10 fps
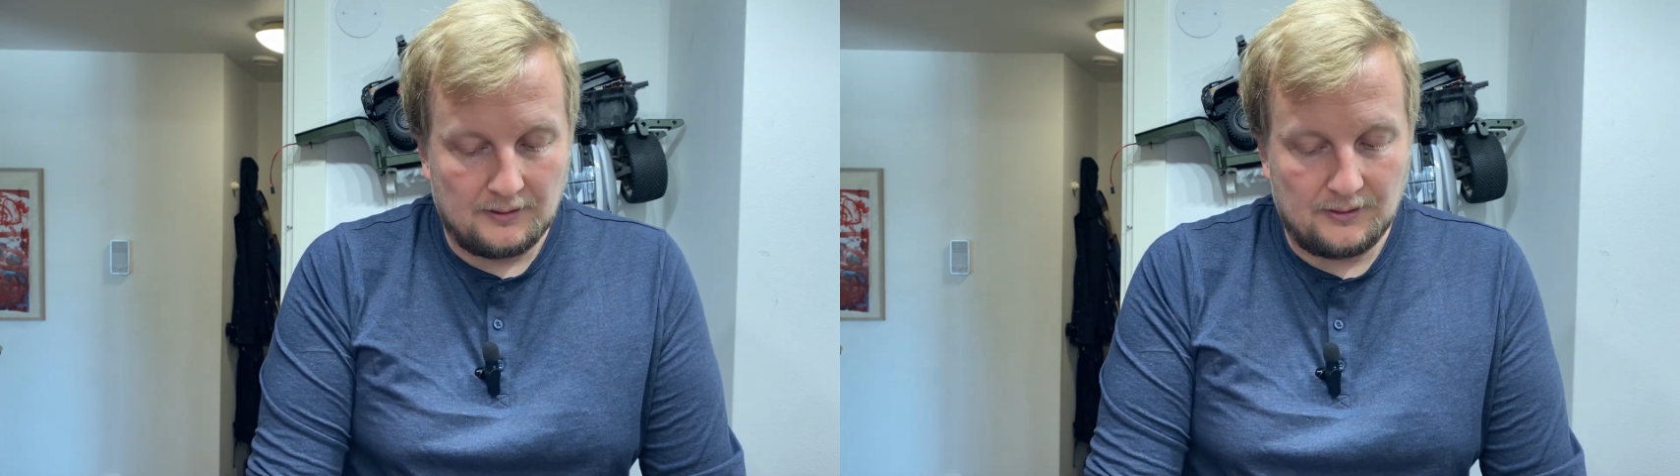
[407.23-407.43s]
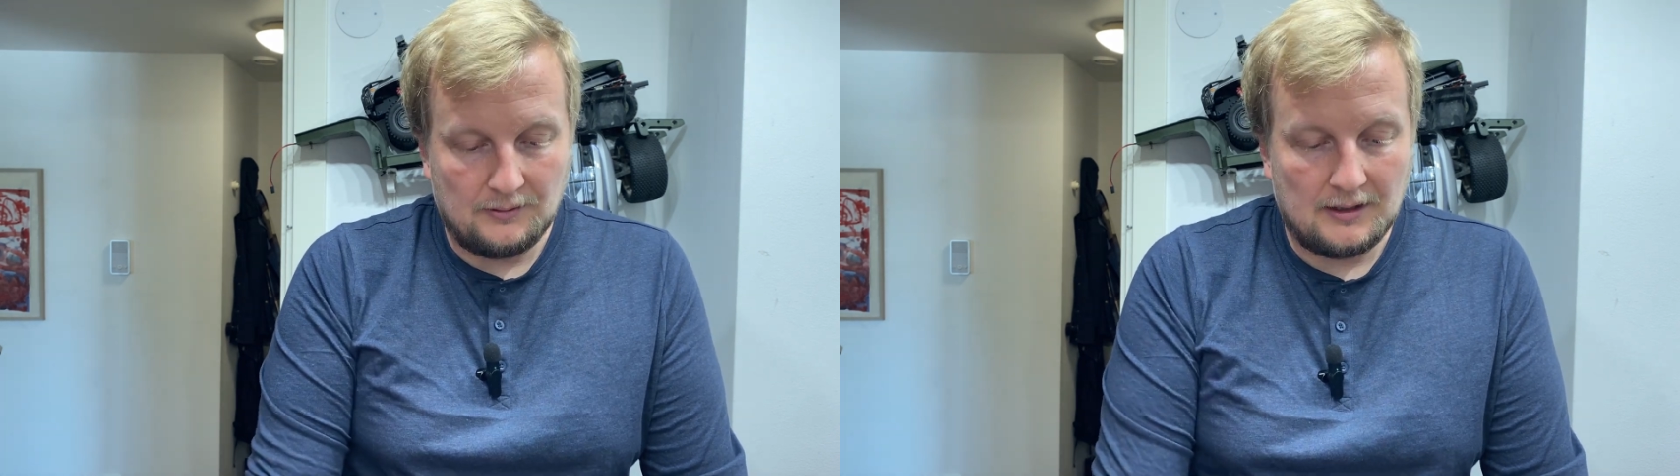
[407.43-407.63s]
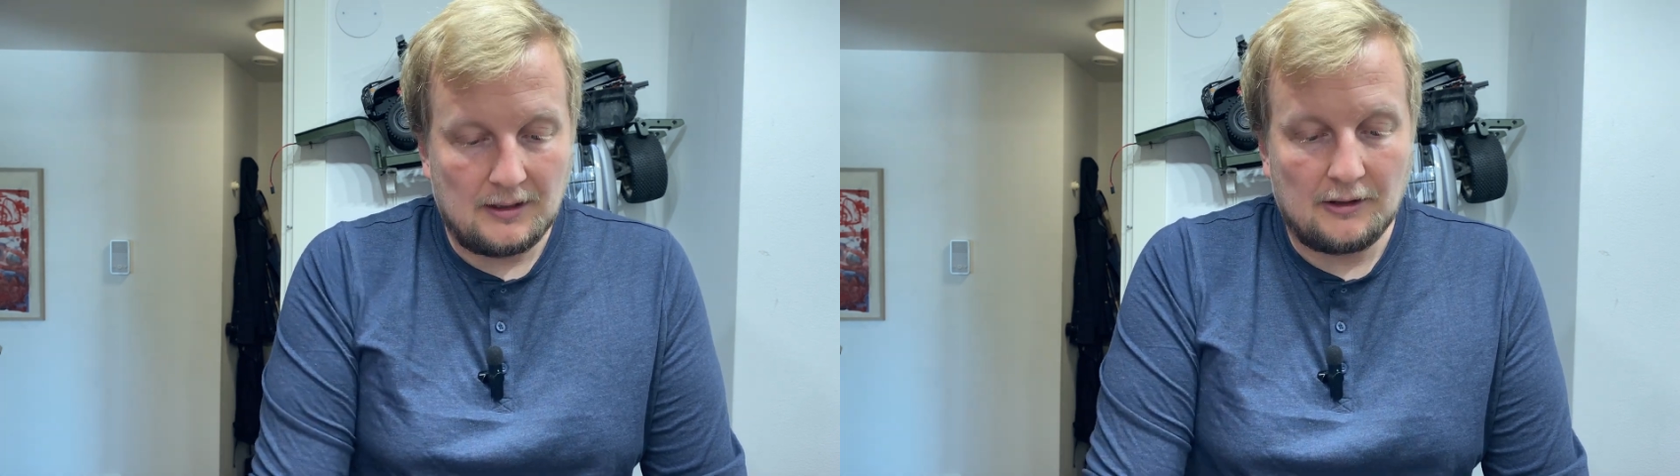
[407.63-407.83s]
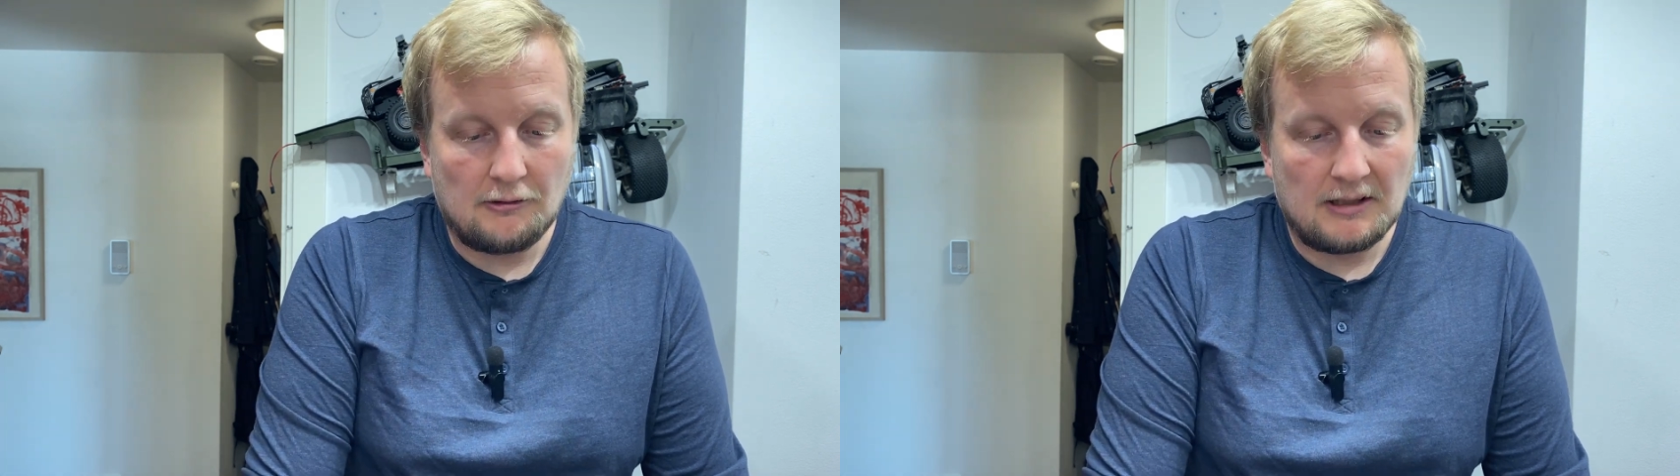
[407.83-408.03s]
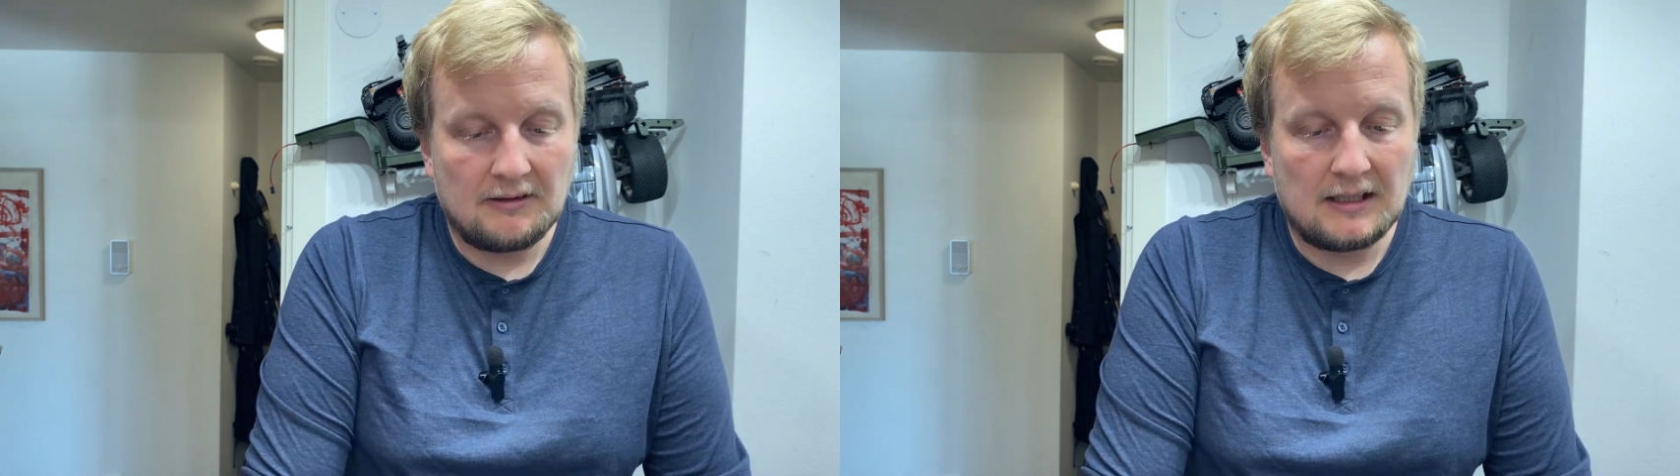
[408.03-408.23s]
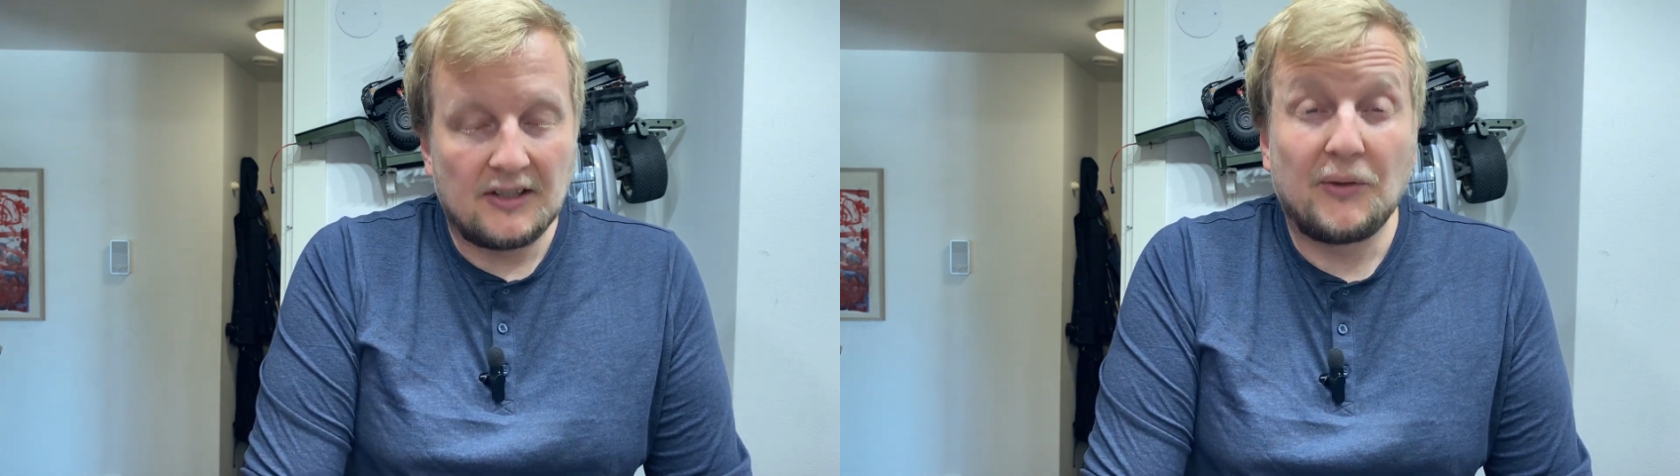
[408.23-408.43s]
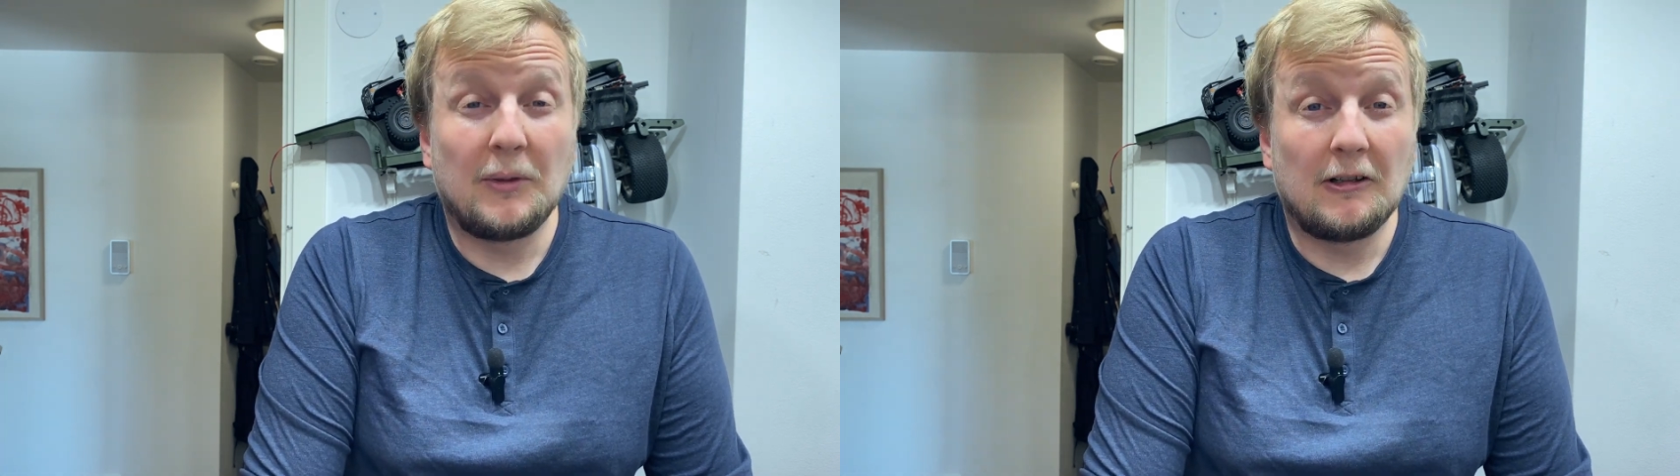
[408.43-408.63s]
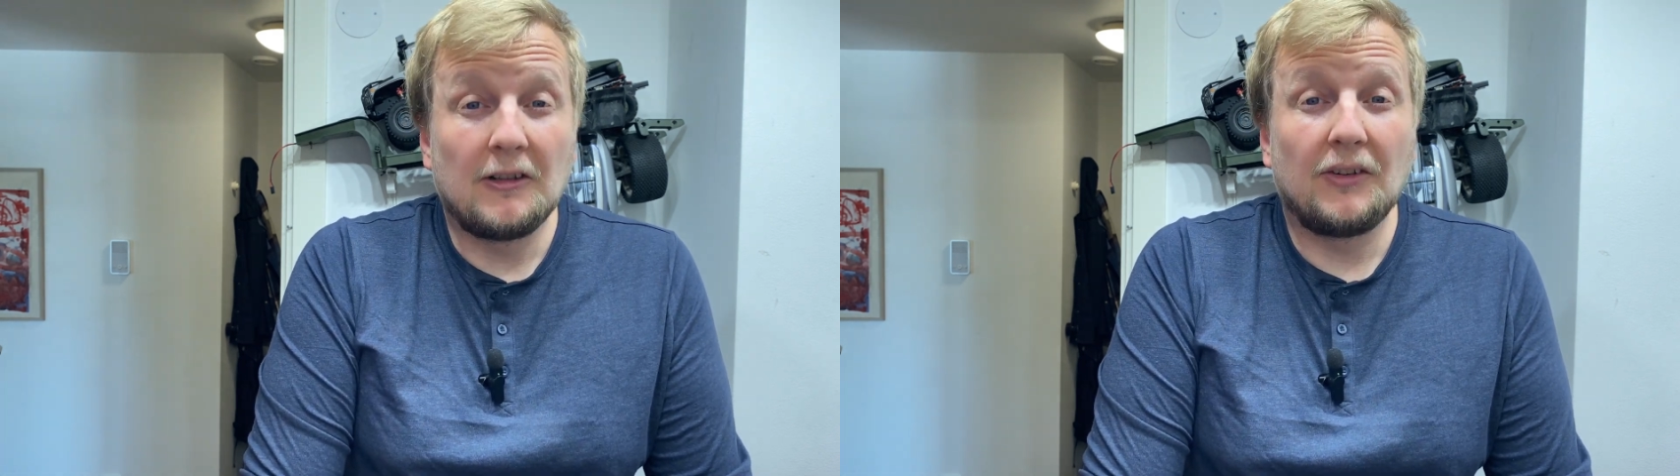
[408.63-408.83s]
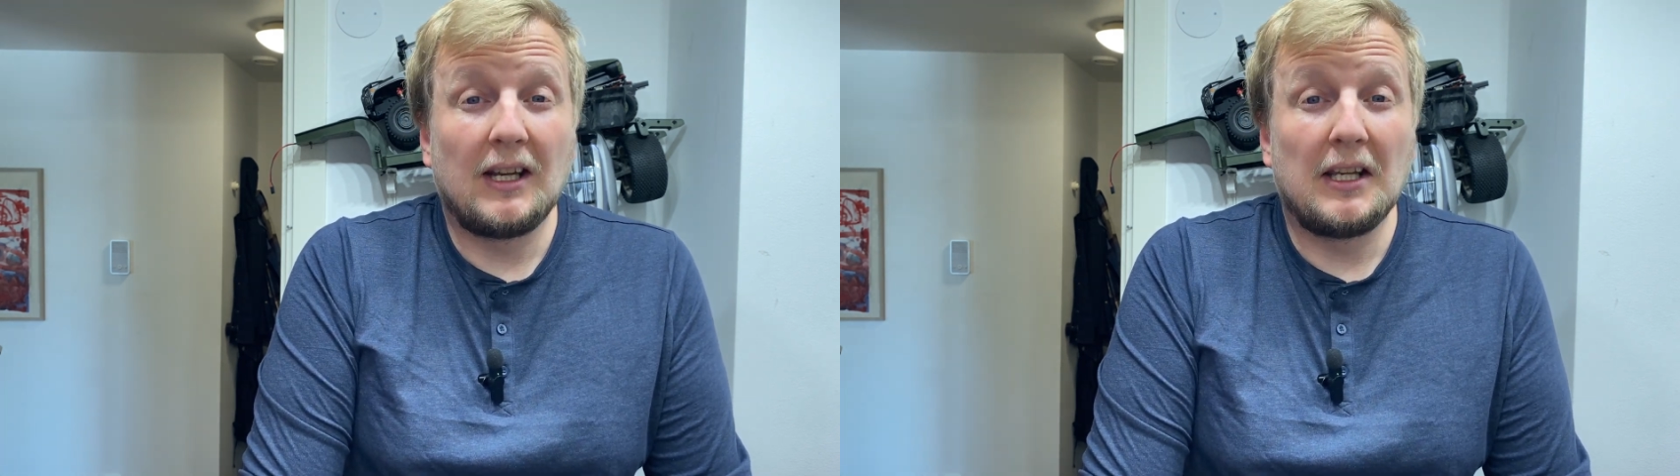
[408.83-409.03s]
to the driving experience